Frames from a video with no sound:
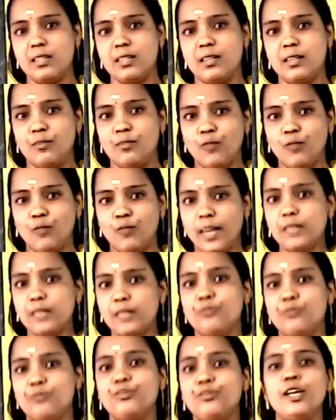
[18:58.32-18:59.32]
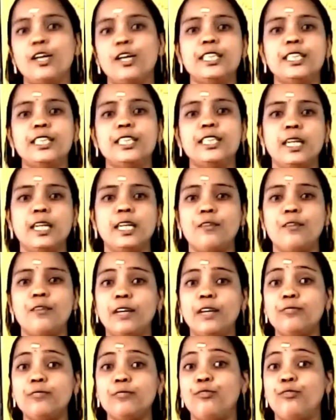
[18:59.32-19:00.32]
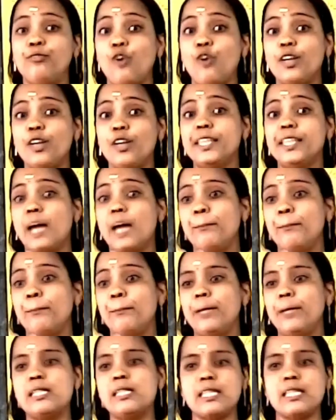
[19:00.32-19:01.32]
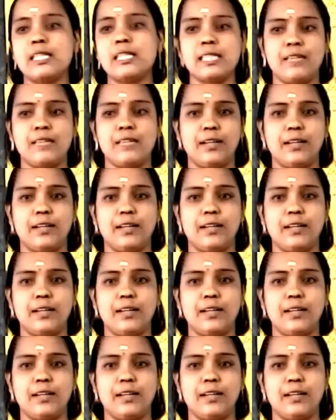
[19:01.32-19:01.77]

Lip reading: 1 4-digit now 1 4 numbers is given.